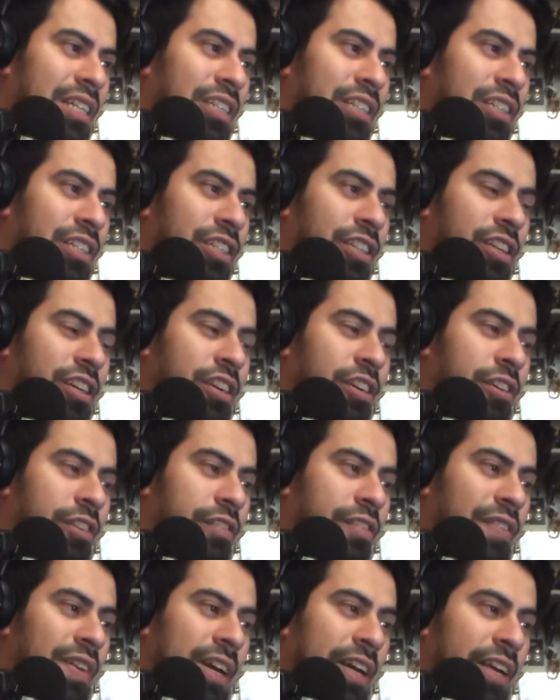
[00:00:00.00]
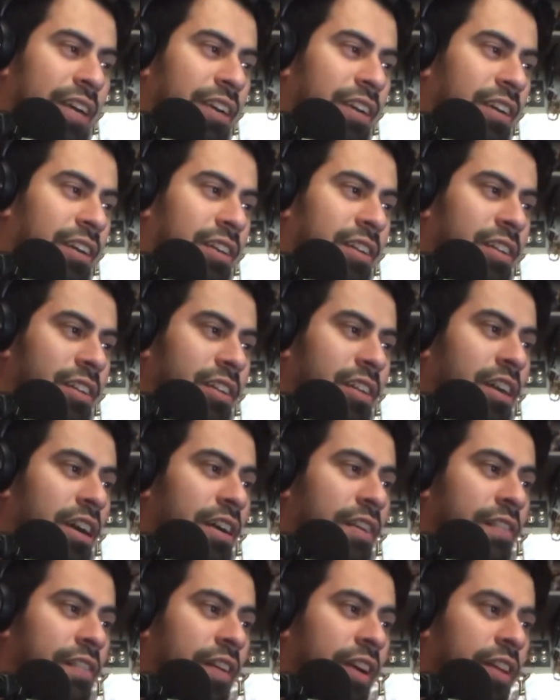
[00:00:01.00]
Chicago Fire,
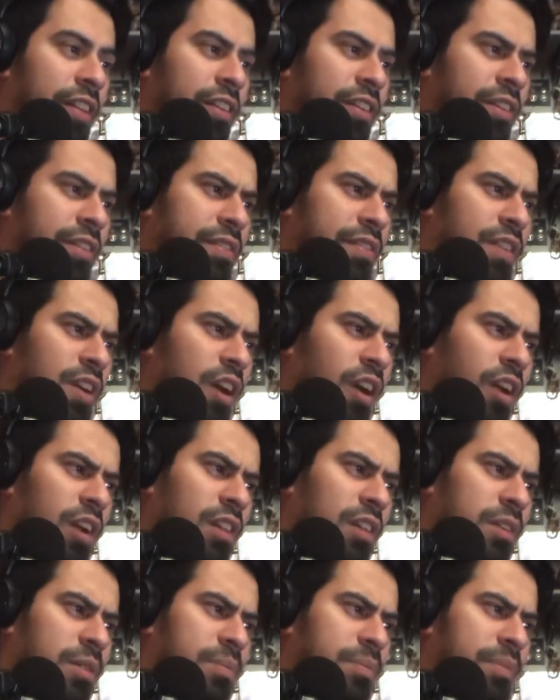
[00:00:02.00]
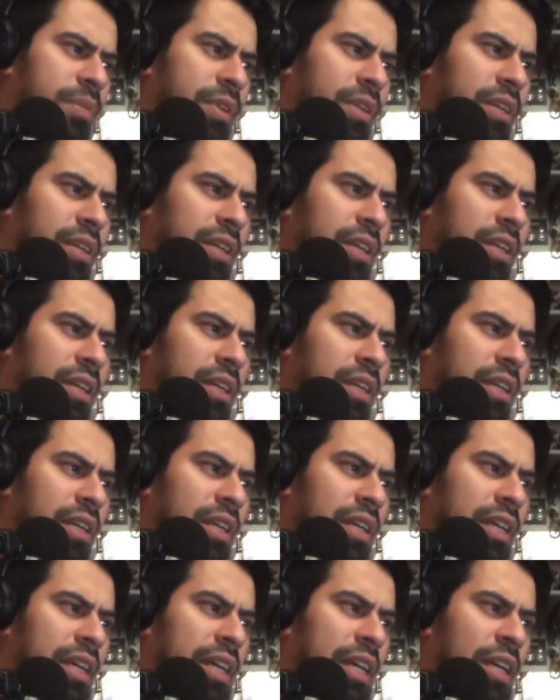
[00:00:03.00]
Godfather of Harlem,
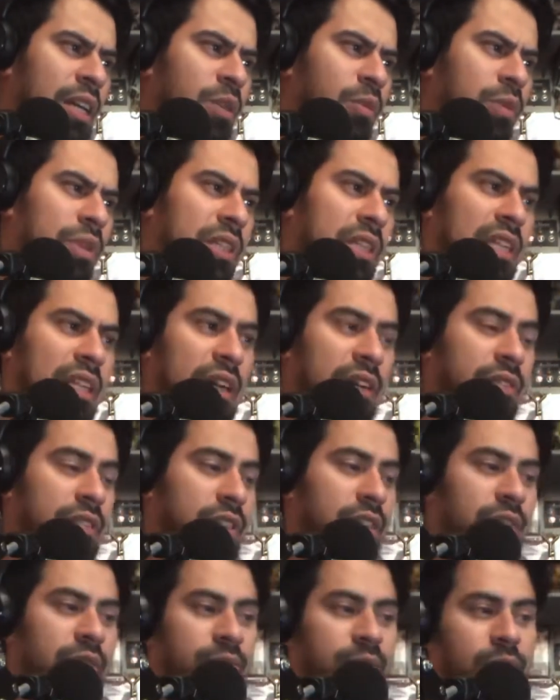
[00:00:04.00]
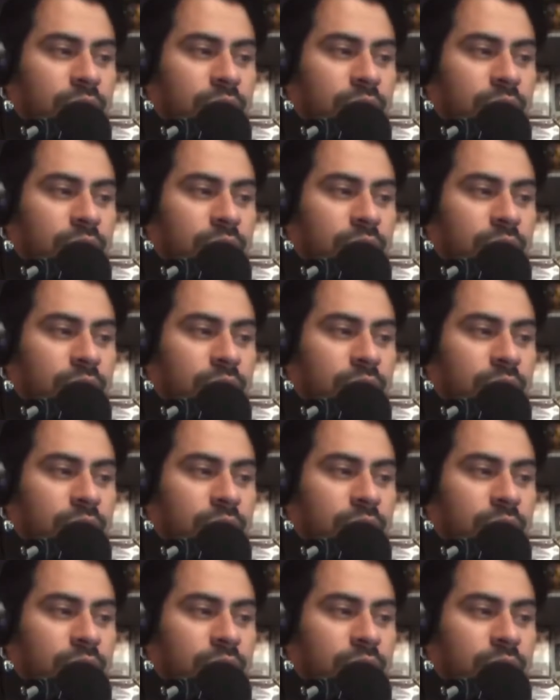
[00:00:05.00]
and with the Devil.